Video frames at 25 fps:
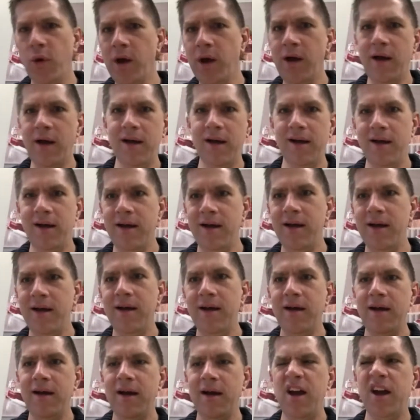There's
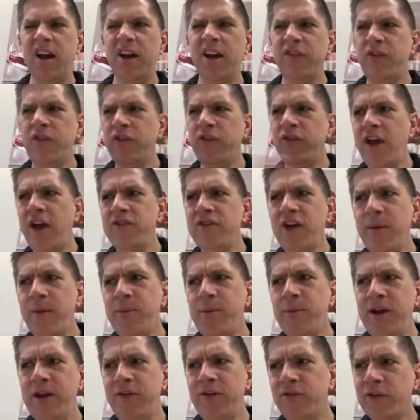two. I guess there's that
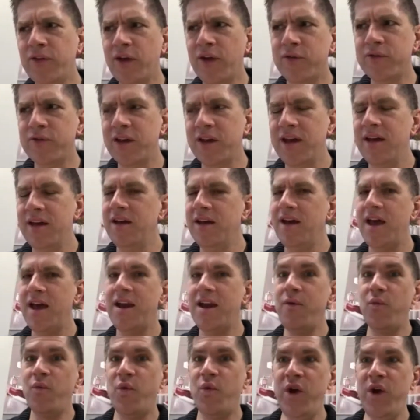Japanese stuff.
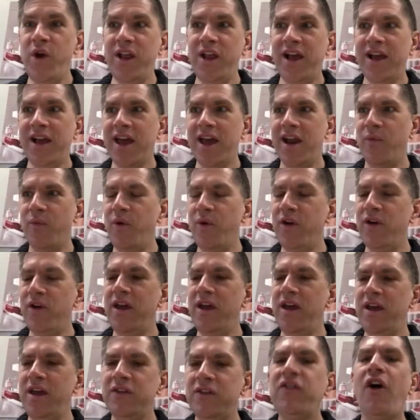And we look at it, we're
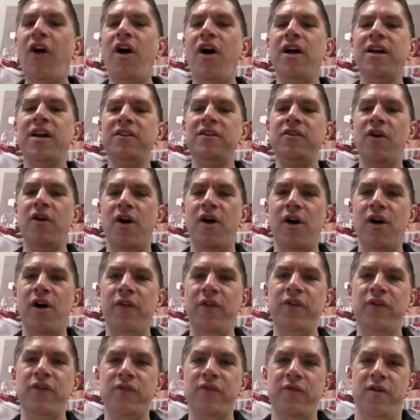in talking to all
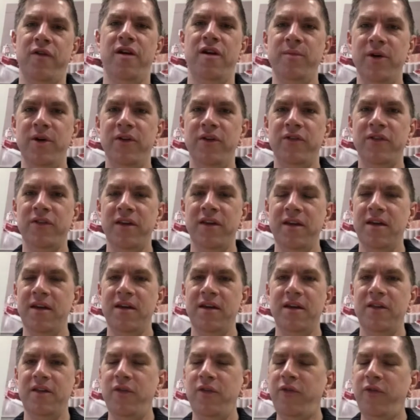these farmers.
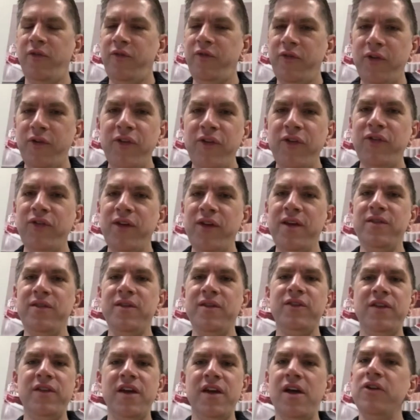The first thing
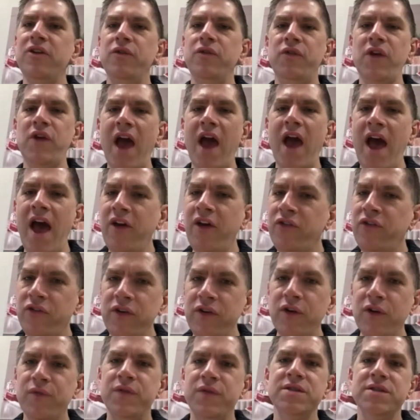they'll tell you, if you
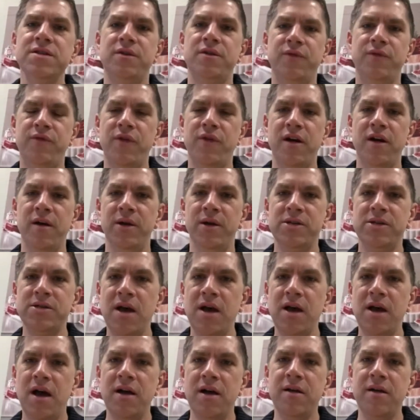actually go visit a farm and
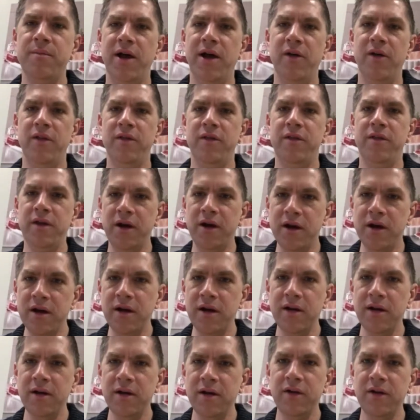talk about
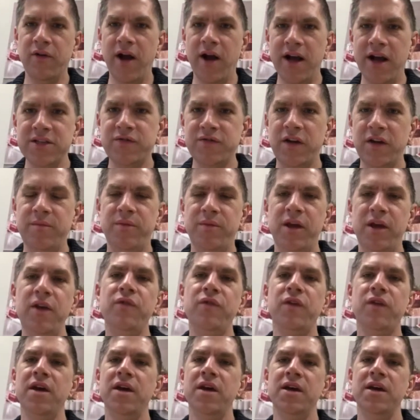their grass-fed
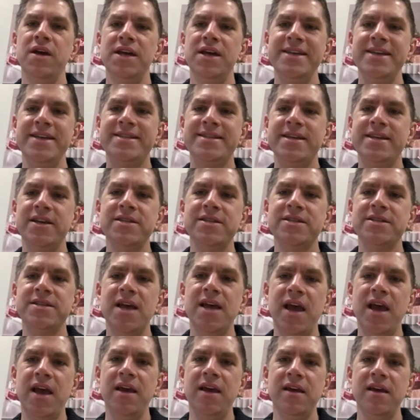beef, is they'll
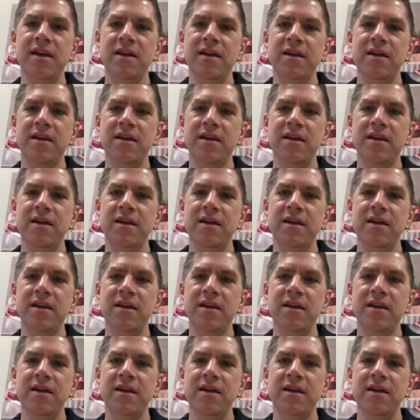say,